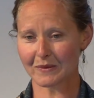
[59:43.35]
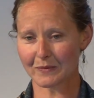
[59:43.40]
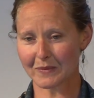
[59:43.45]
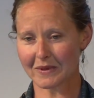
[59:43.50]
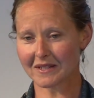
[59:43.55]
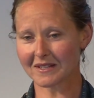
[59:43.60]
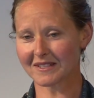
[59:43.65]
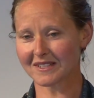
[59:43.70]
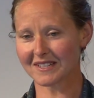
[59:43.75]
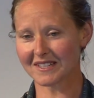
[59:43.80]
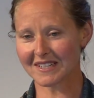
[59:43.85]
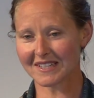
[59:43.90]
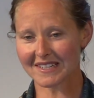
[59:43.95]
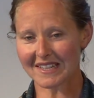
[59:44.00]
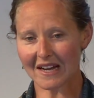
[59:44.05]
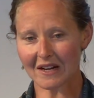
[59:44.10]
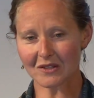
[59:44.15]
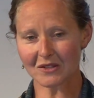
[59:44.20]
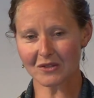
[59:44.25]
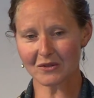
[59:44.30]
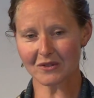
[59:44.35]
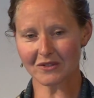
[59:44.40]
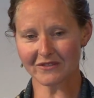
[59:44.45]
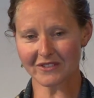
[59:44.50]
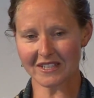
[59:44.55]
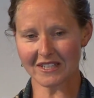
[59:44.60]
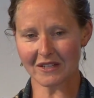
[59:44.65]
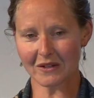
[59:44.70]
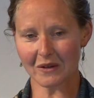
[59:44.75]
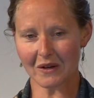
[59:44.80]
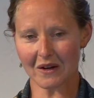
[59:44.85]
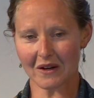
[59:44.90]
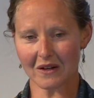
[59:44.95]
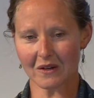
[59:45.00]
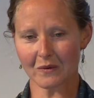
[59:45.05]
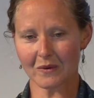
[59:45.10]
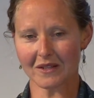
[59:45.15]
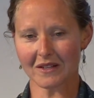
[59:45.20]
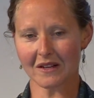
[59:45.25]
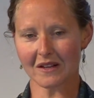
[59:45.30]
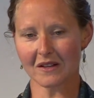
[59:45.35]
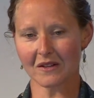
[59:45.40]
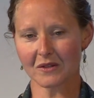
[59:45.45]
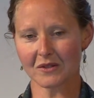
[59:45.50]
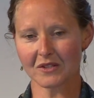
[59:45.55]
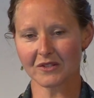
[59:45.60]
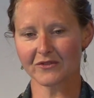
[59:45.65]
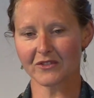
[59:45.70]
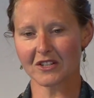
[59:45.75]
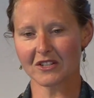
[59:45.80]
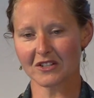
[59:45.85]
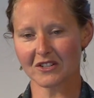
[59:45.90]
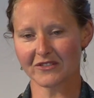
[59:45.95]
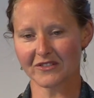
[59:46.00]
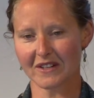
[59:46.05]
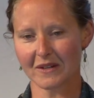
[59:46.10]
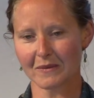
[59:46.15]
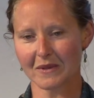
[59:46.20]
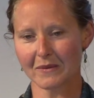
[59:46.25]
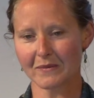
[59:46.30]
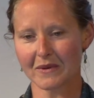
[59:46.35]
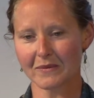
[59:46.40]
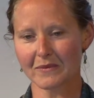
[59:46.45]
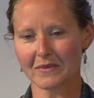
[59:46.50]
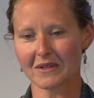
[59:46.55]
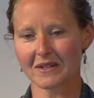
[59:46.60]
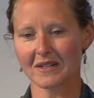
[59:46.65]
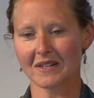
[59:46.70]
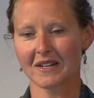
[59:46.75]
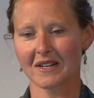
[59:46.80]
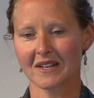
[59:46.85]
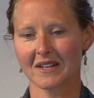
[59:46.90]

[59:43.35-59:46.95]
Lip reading: but sitting down to a video call with a close friend or family member